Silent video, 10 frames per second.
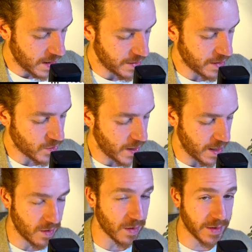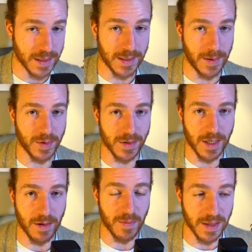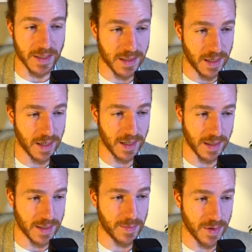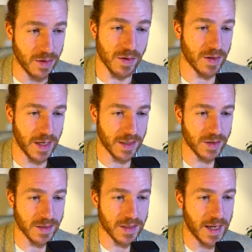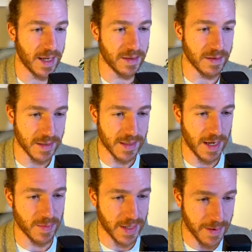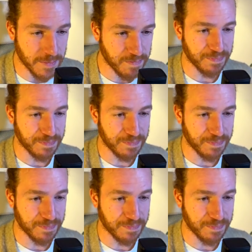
And that way all the acceptors can be listening and accepting new connections at the same time.